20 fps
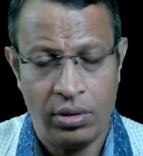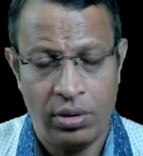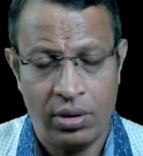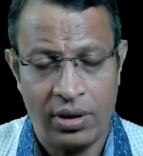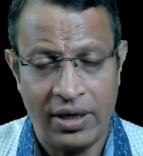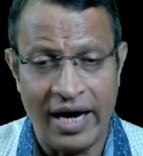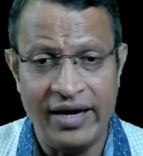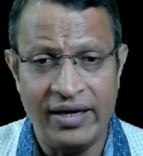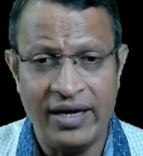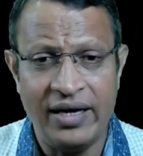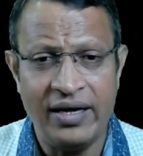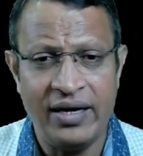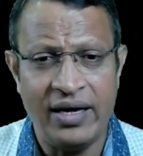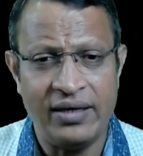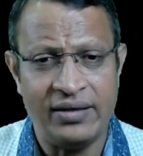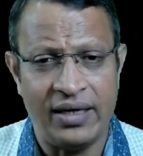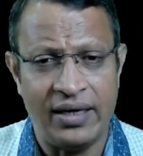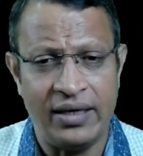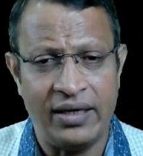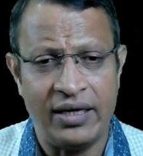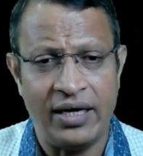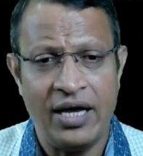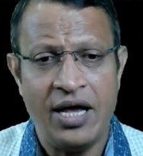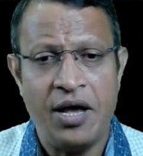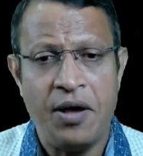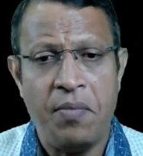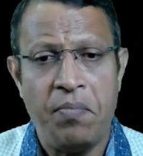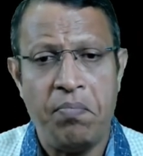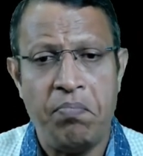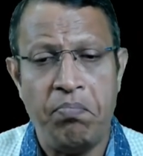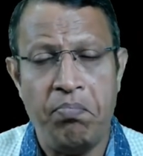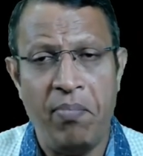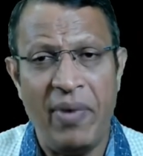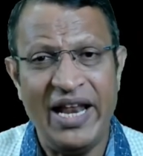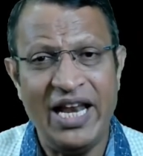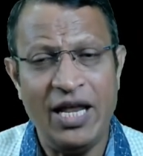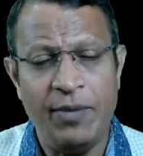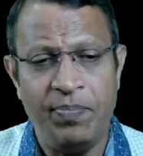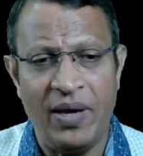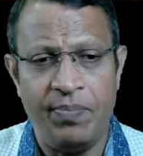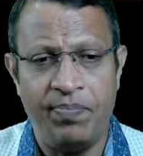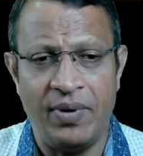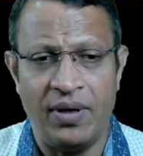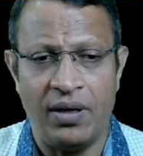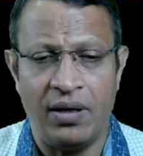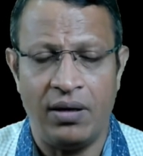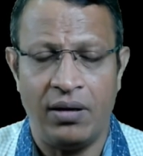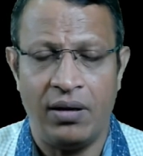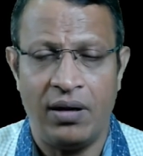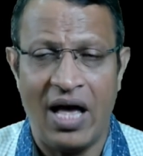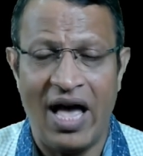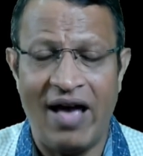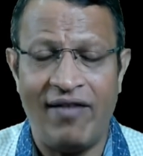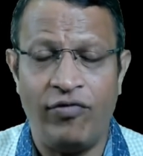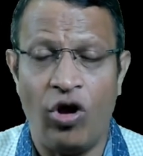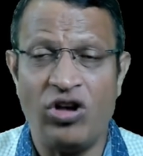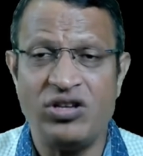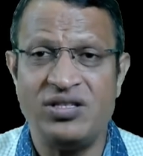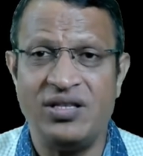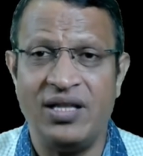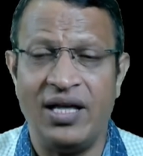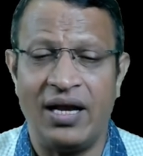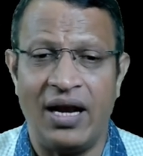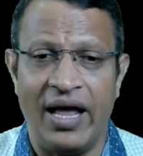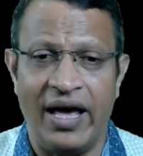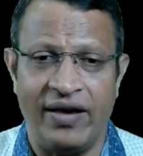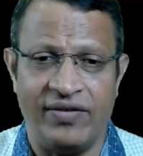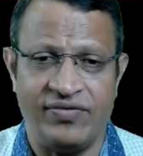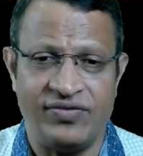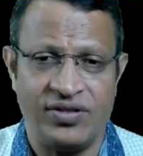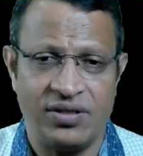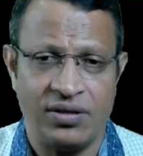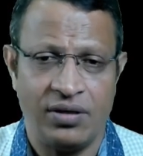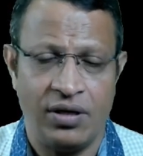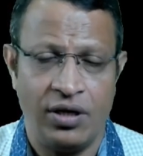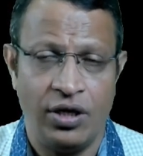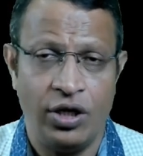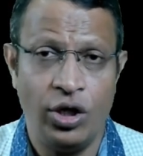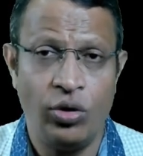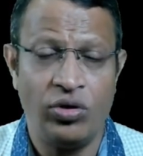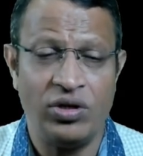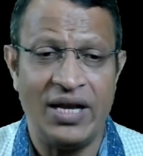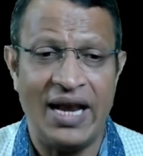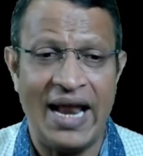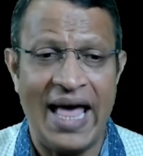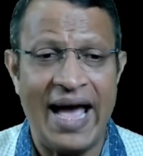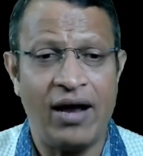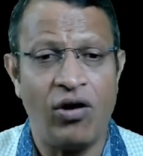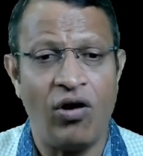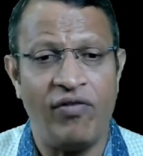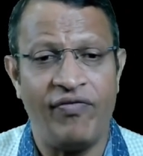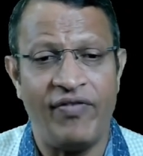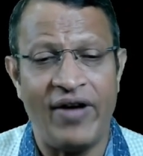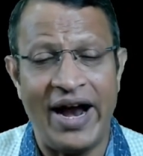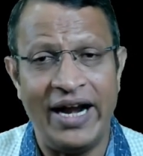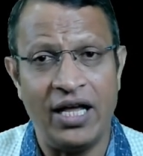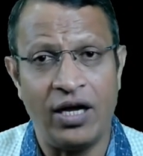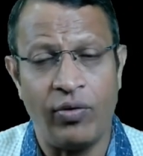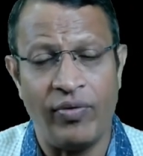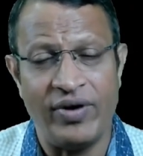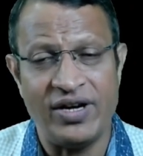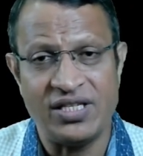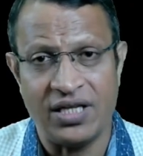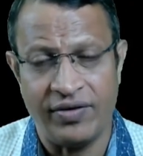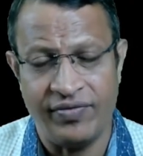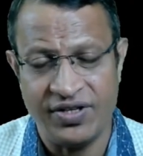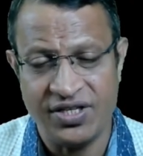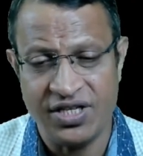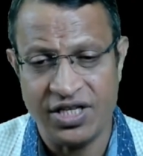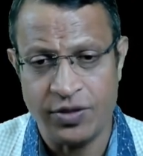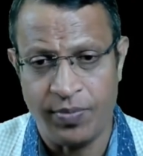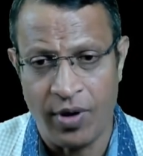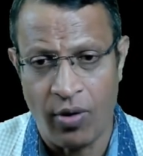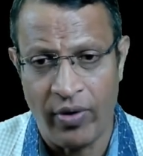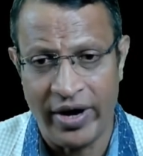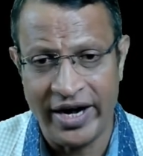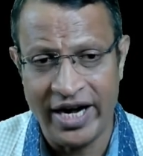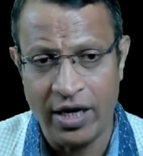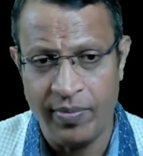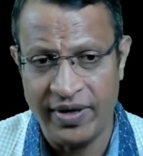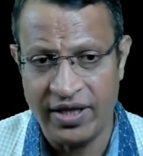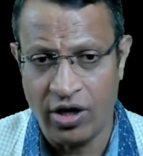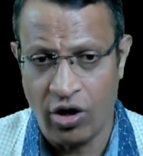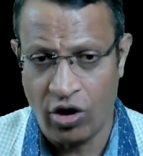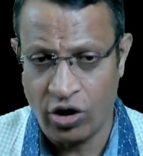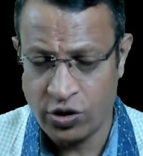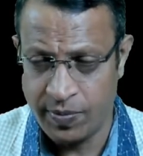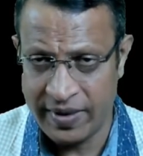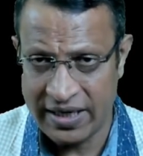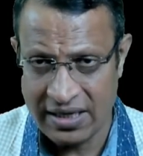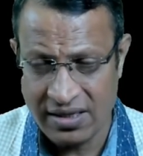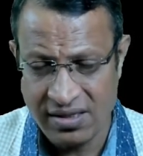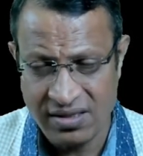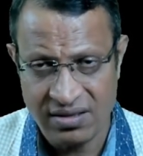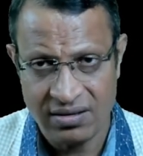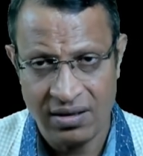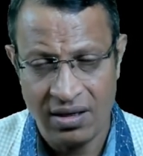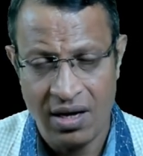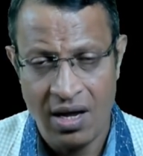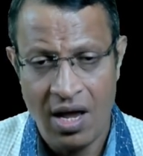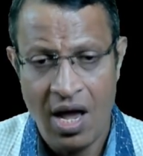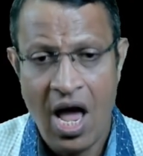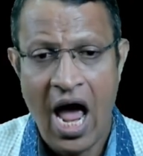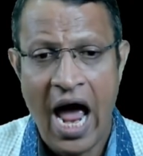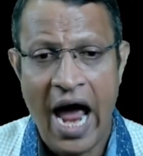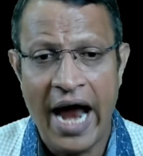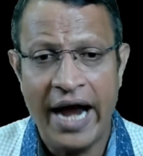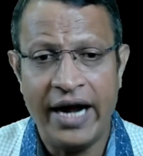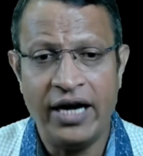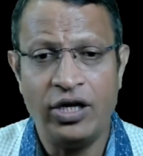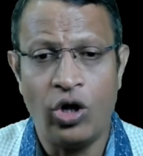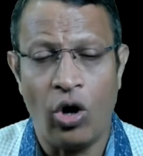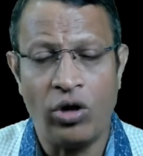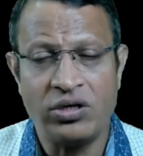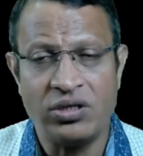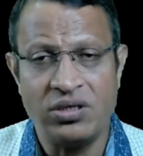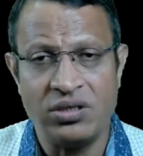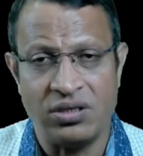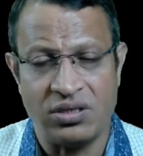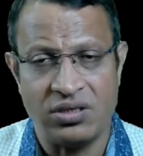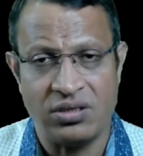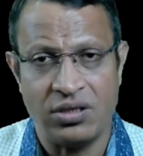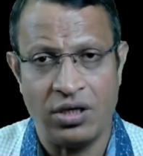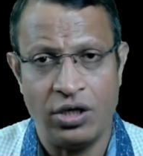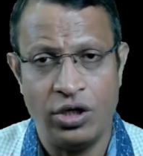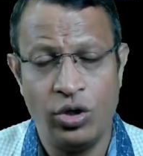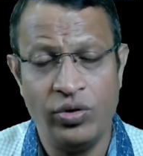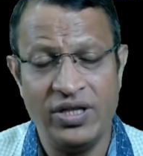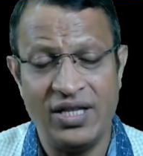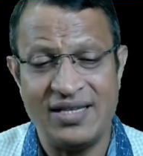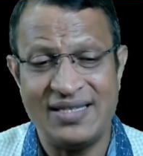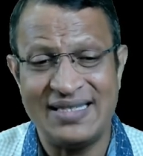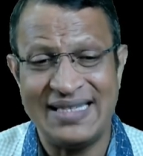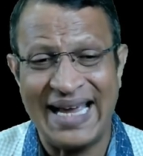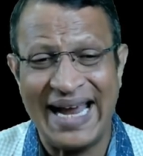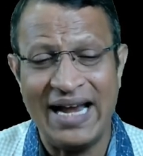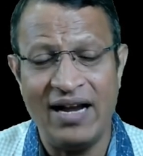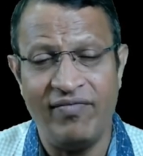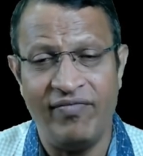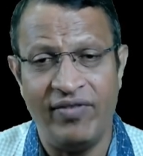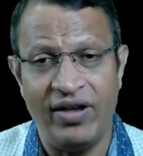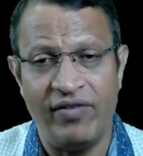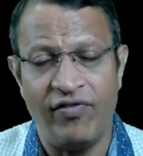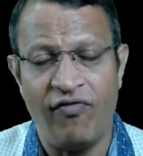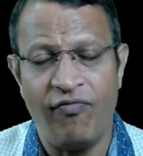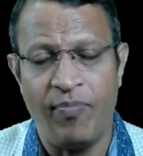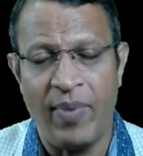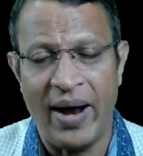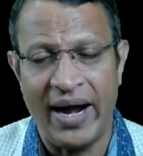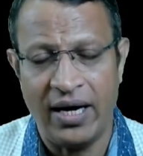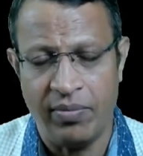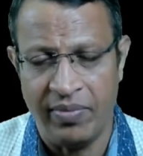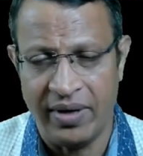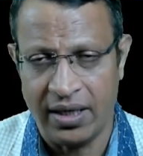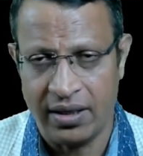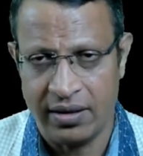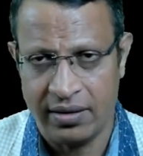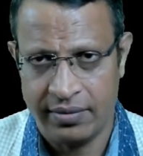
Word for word: contended that many people have lost their lives due to the lack of adequate services provided by the hospitals and doctors during the second wave of pandemic.